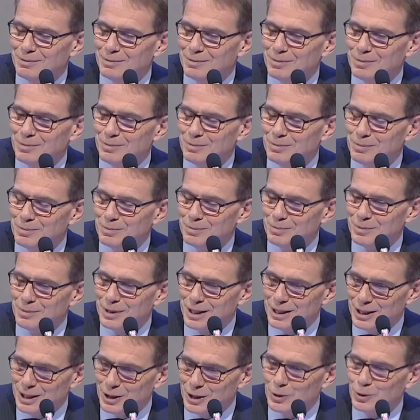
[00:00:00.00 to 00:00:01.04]

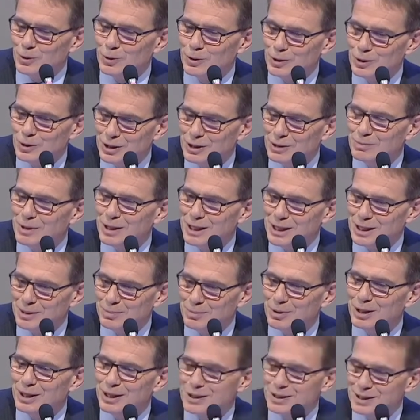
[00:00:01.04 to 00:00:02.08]
many courts in many
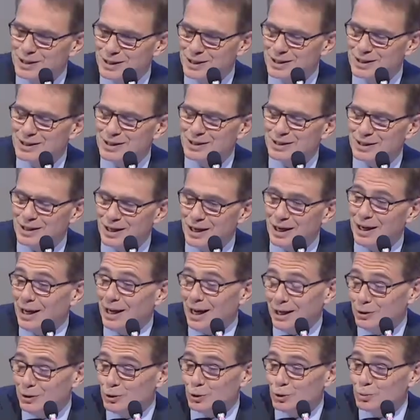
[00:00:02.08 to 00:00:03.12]
places,
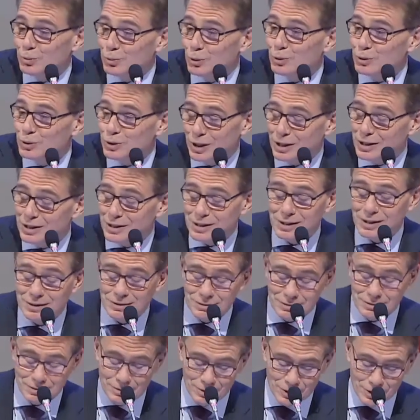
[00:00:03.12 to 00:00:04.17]
and through protesting,
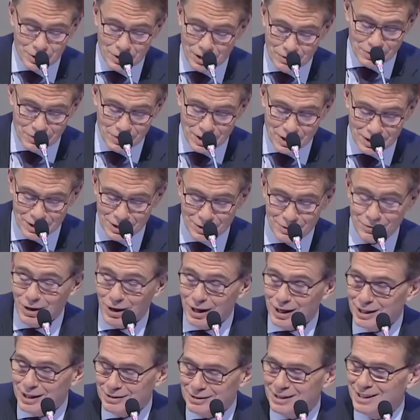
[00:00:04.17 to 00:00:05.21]
which said is
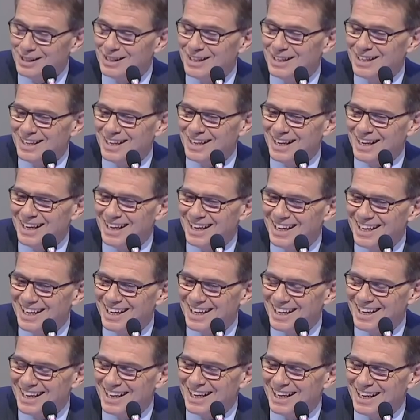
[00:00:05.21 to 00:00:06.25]
fine,
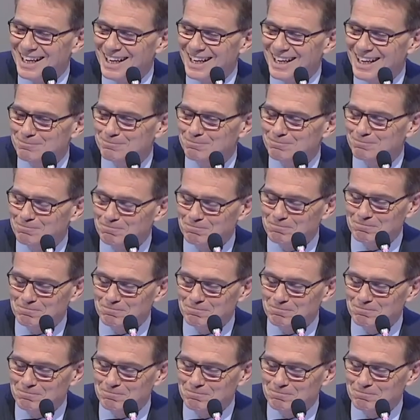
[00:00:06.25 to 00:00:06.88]
the